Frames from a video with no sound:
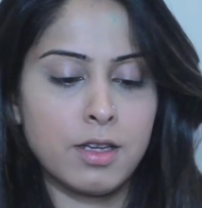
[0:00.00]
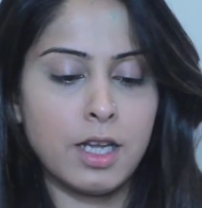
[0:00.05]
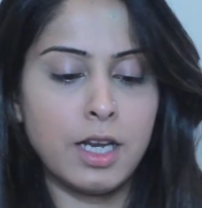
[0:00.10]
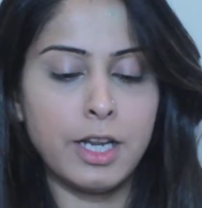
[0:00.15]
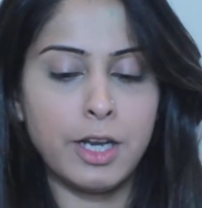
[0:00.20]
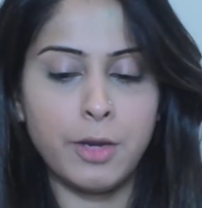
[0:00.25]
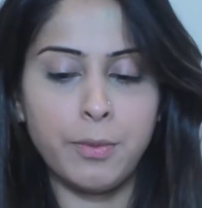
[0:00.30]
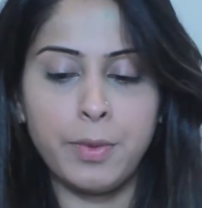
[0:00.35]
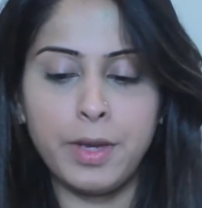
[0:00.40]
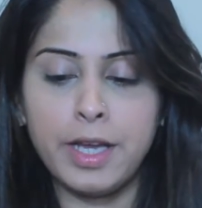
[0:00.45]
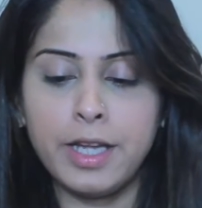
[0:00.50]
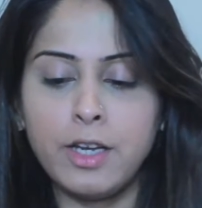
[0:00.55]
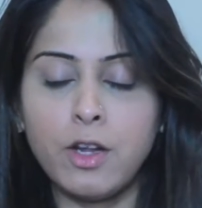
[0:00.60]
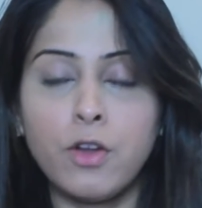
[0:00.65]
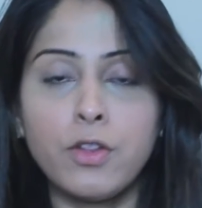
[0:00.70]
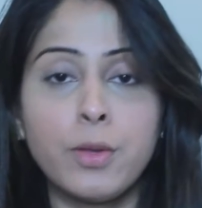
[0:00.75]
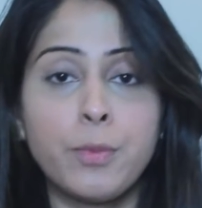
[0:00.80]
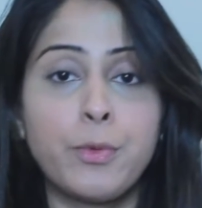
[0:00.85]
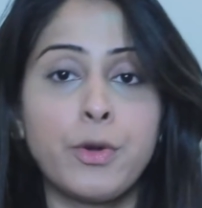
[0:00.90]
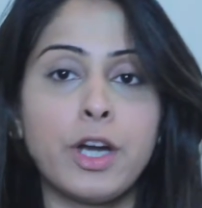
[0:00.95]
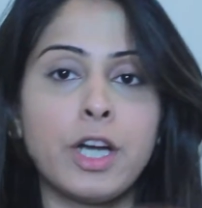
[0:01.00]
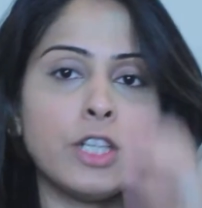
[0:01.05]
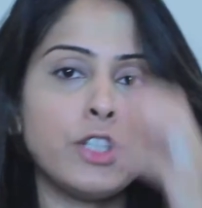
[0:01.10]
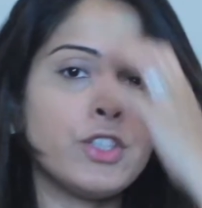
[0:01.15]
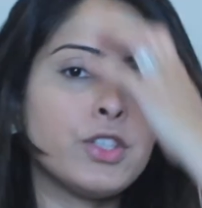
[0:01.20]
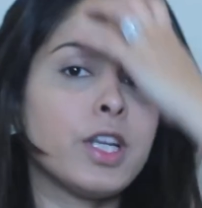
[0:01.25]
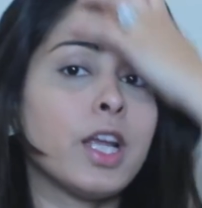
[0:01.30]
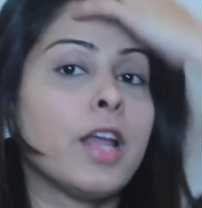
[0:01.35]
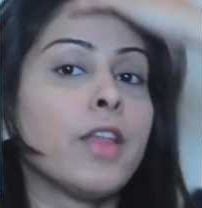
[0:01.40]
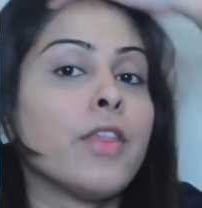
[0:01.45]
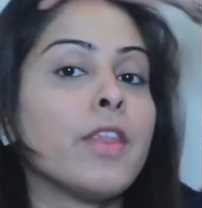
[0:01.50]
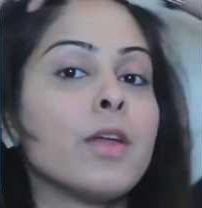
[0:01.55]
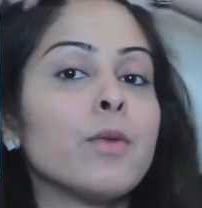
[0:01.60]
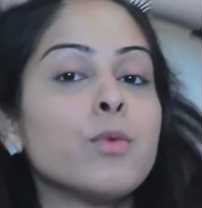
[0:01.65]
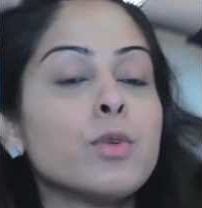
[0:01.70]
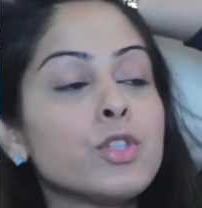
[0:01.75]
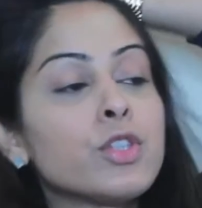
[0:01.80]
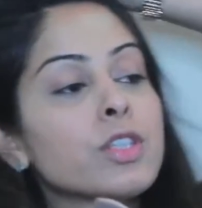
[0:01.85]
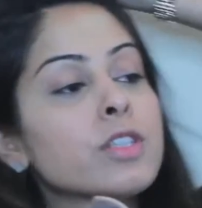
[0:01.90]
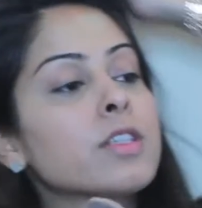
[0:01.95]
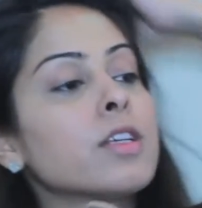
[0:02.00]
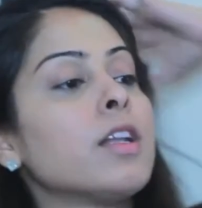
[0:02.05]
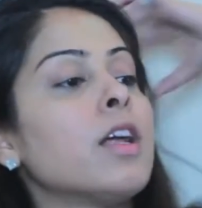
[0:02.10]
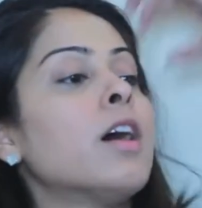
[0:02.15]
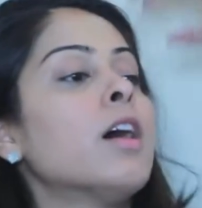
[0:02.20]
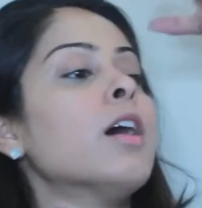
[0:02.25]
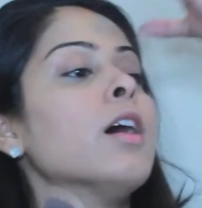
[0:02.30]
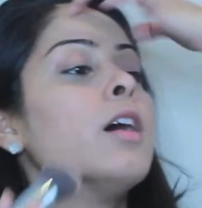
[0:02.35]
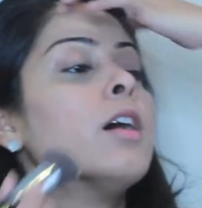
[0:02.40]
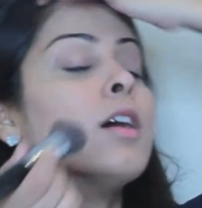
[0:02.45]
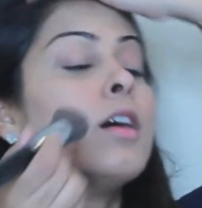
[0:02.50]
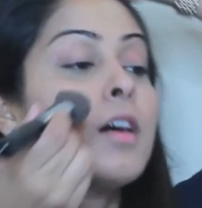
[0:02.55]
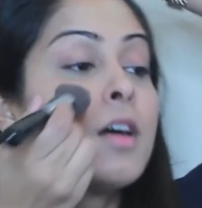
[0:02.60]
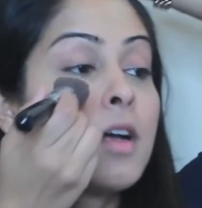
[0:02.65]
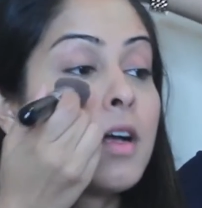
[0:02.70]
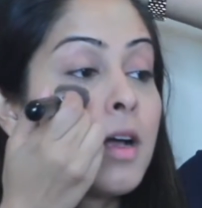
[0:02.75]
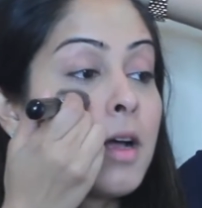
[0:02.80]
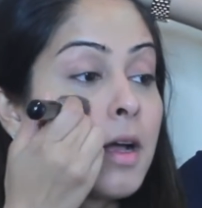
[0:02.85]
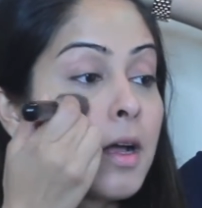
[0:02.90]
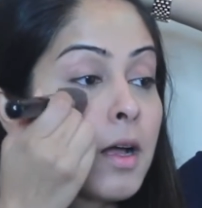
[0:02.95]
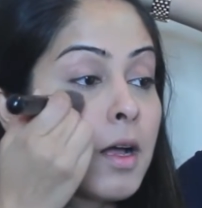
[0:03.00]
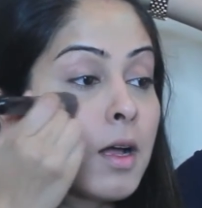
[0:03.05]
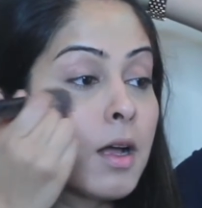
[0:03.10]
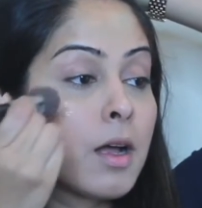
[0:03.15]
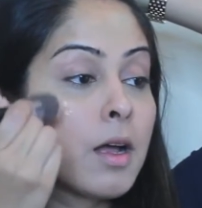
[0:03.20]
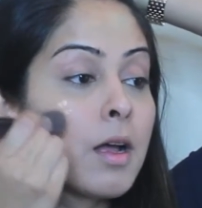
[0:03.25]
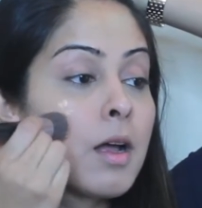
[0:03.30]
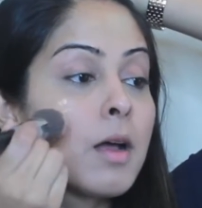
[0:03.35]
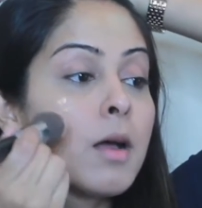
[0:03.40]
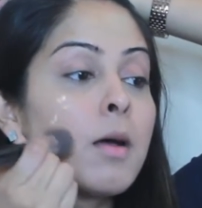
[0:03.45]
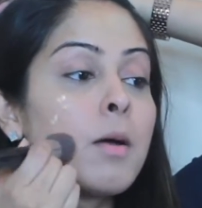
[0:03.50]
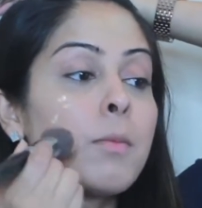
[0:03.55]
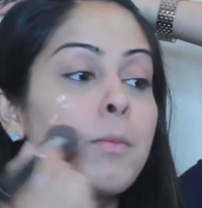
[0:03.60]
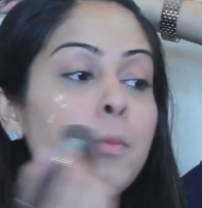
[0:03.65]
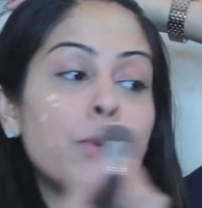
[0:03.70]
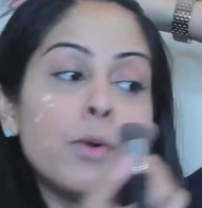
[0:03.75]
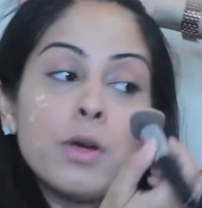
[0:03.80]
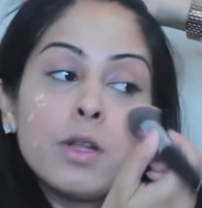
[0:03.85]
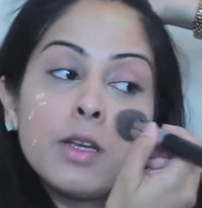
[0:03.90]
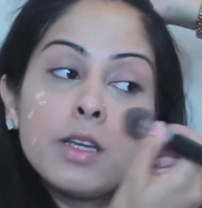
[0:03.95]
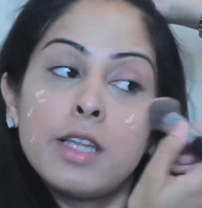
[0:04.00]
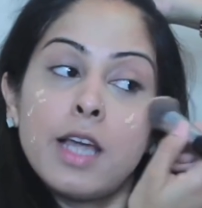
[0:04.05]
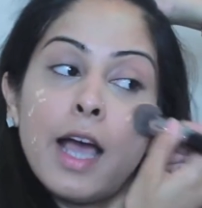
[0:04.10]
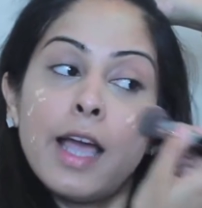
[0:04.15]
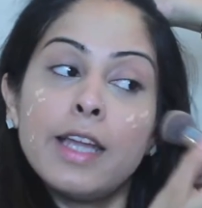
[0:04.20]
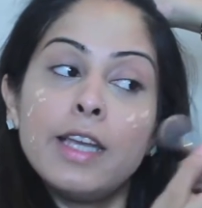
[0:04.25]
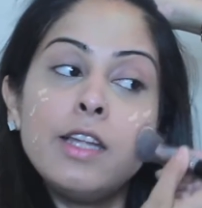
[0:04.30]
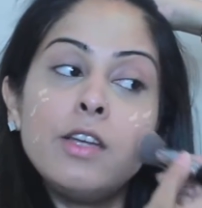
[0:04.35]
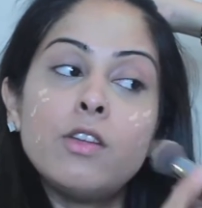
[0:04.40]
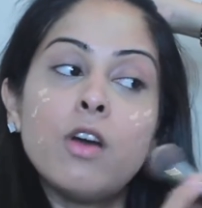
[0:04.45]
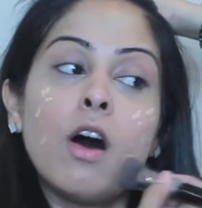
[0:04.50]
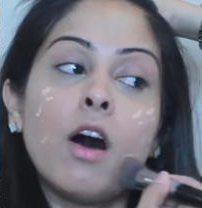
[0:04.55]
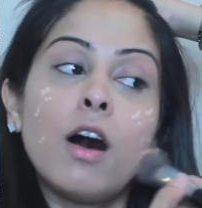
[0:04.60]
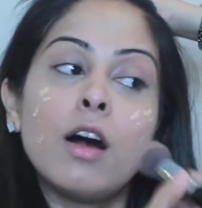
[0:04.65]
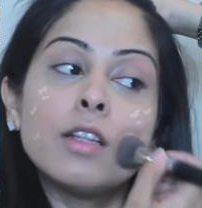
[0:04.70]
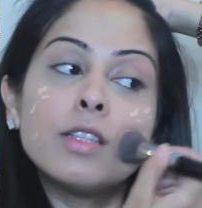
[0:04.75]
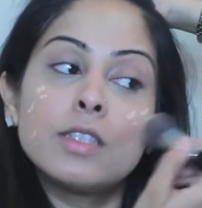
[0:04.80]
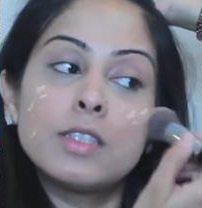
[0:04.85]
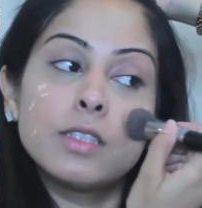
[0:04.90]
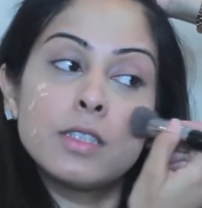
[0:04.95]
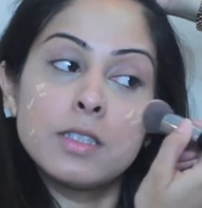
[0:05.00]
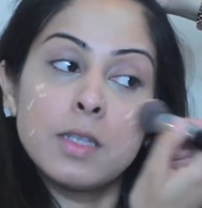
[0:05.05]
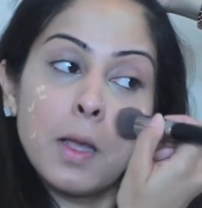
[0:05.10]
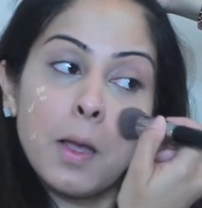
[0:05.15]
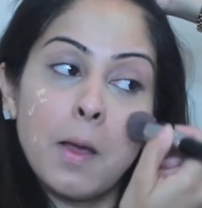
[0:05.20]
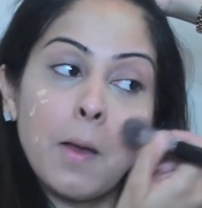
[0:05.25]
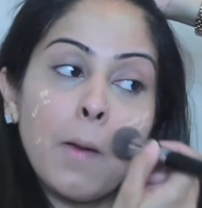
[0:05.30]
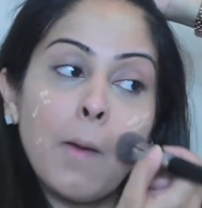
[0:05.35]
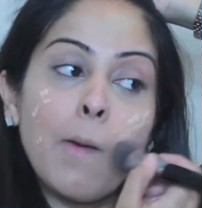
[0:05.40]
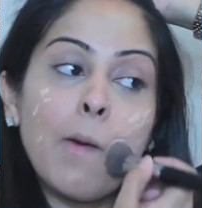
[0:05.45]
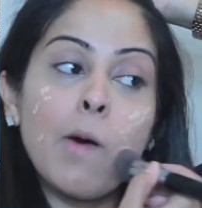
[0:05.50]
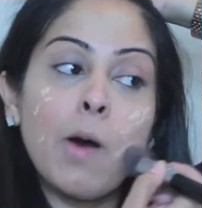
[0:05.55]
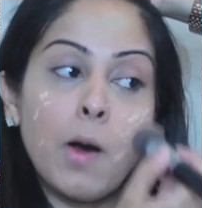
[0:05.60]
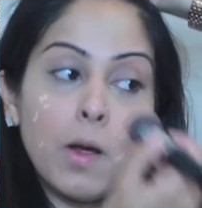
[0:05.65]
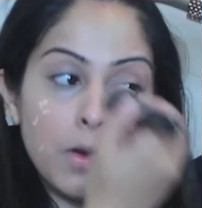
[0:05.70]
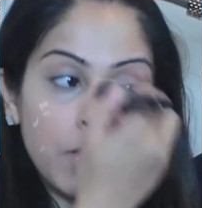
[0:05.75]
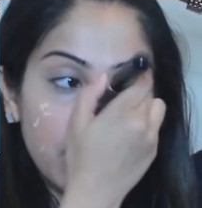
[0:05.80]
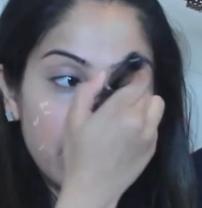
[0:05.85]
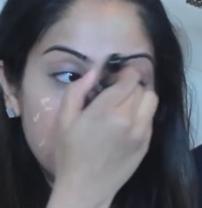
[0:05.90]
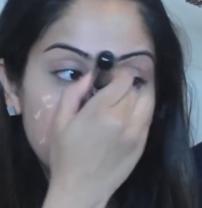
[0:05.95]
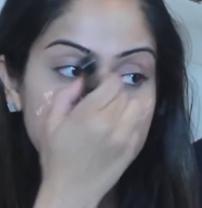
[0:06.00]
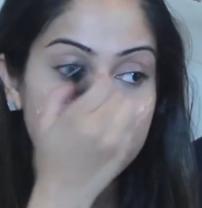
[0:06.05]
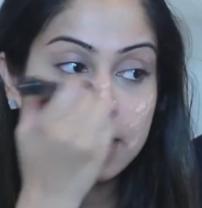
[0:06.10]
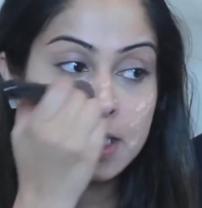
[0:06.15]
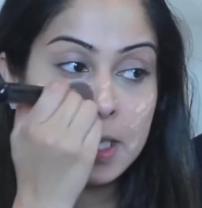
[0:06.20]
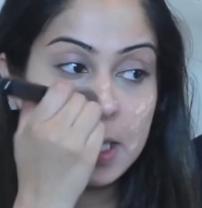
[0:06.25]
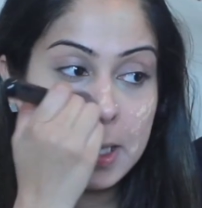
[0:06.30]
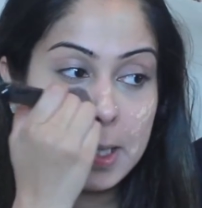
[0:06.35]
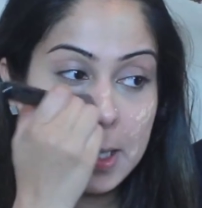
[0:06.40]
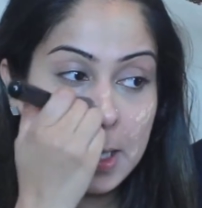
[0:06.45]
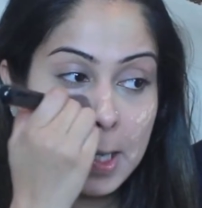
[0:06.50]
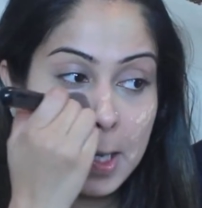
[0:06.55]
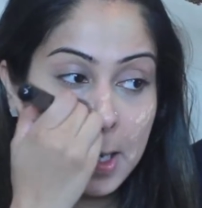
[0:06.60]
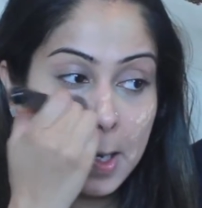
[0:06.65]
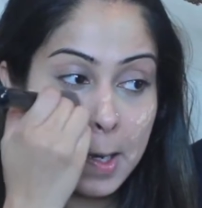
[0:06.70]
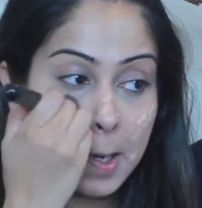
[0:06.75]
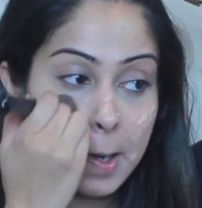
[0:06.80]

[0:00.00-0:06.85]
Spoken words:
A little bit on the brush, and then we're just gonna put tiny dots all over the skin